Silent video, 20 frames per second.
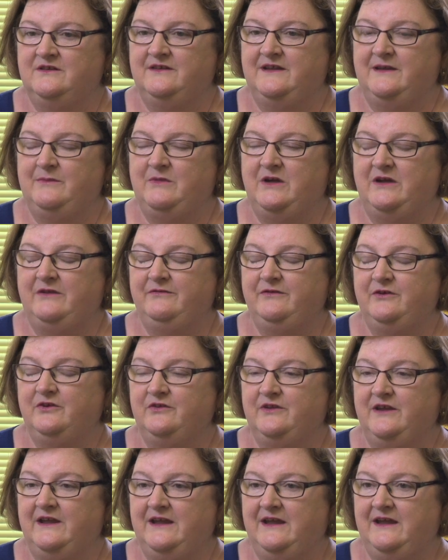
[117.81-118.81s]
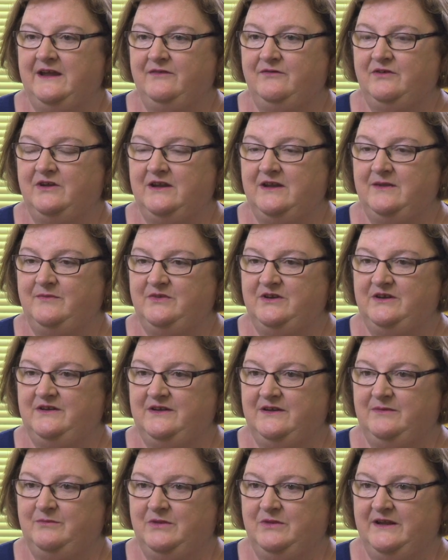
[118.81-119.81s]
They may feel they haven't emptied
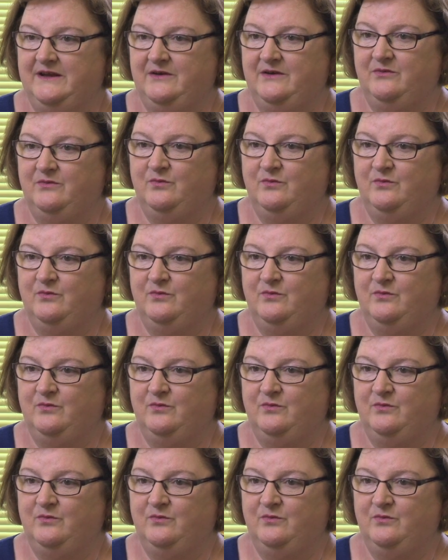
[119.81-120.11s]
their bladder